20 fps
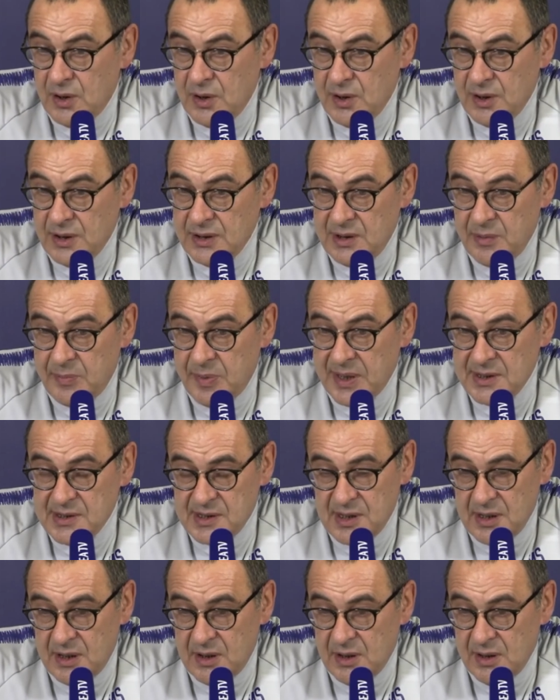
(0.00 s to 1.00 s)
it
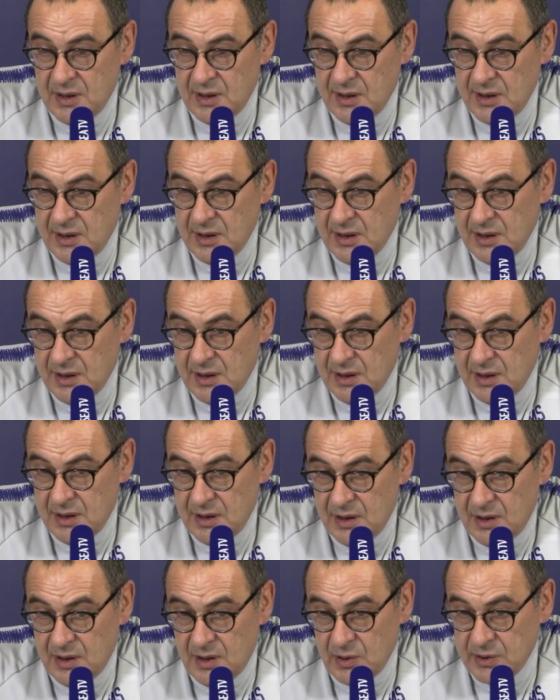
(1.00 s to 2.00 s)
depends
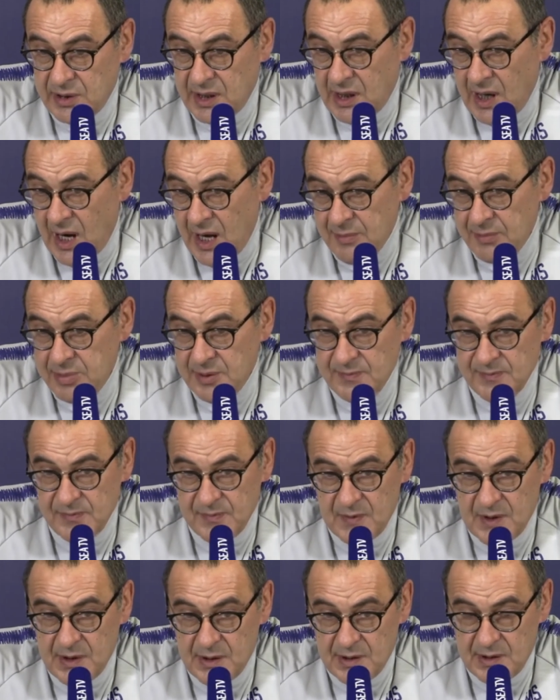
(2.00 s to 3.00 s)
on the club.
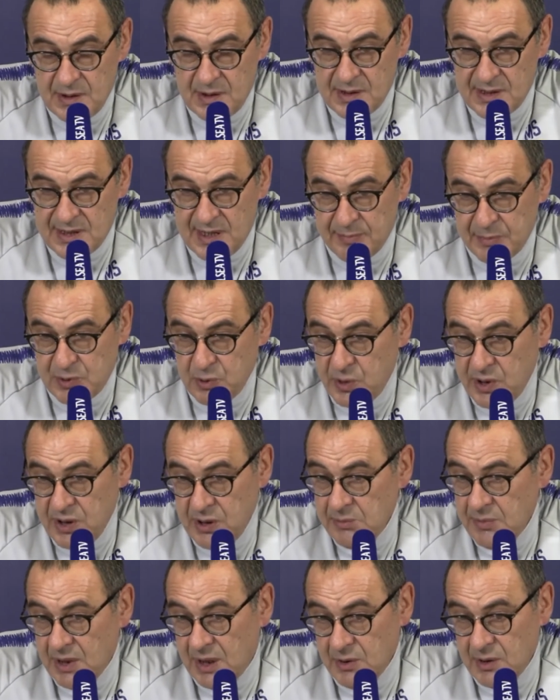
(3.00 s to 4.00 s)
It's up to
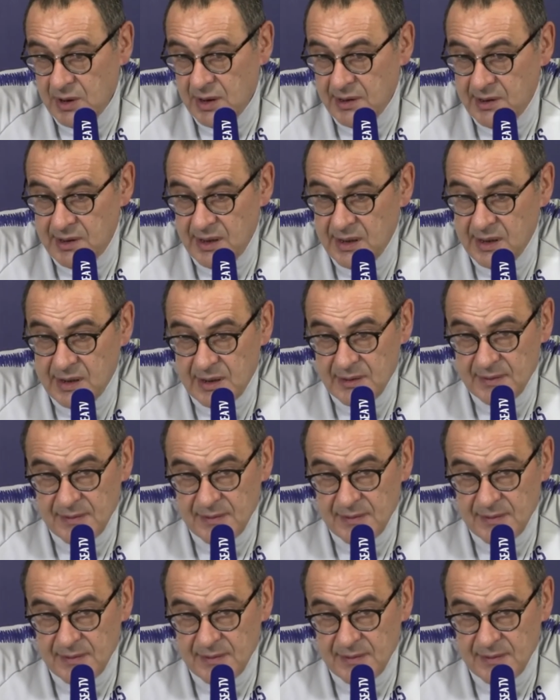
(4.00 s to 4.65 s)
him, I think.